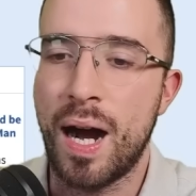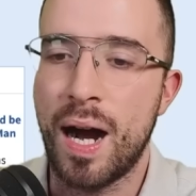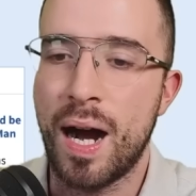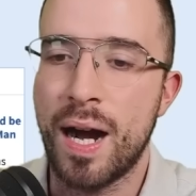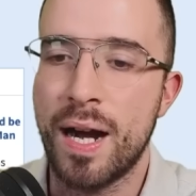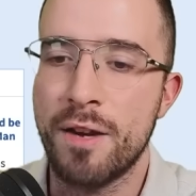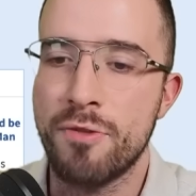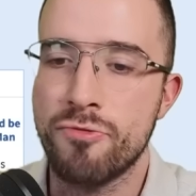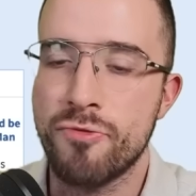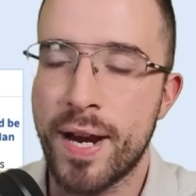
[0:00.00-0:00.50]

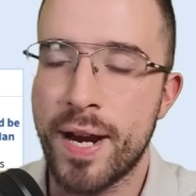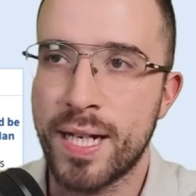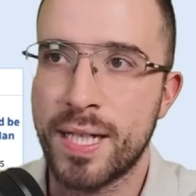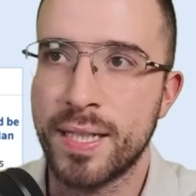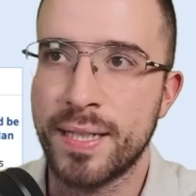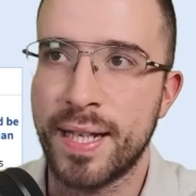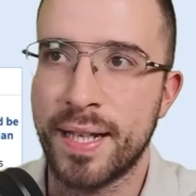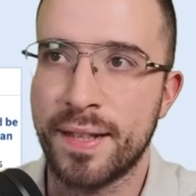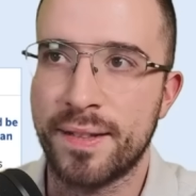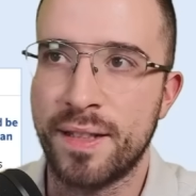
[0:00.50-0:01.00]
I
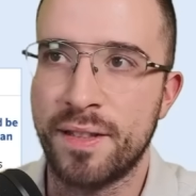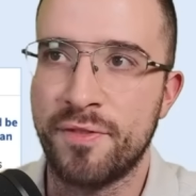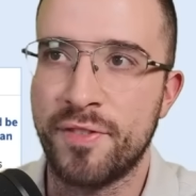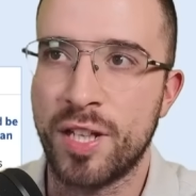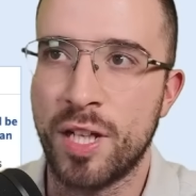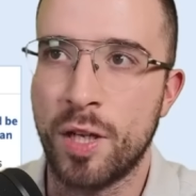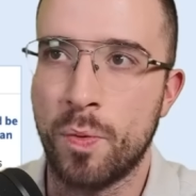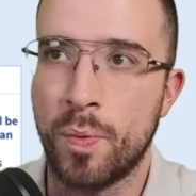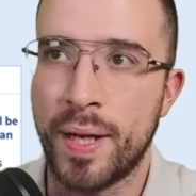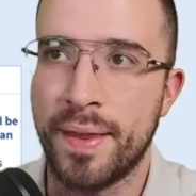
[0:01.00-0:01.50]
reckon Aston
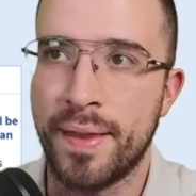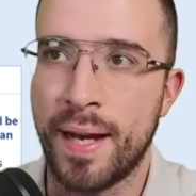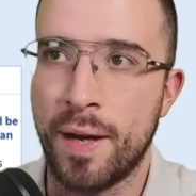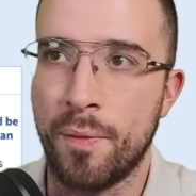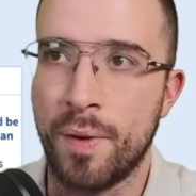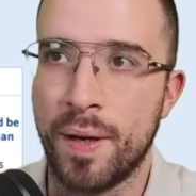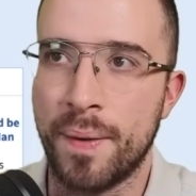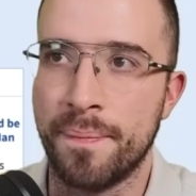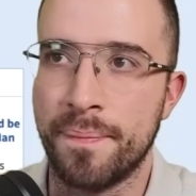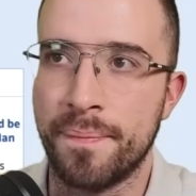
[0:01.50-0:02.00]
Villa win that
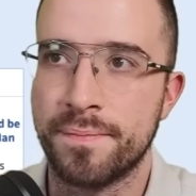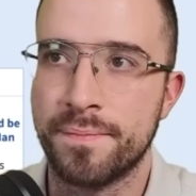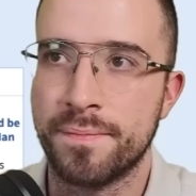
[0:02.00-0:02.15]
one.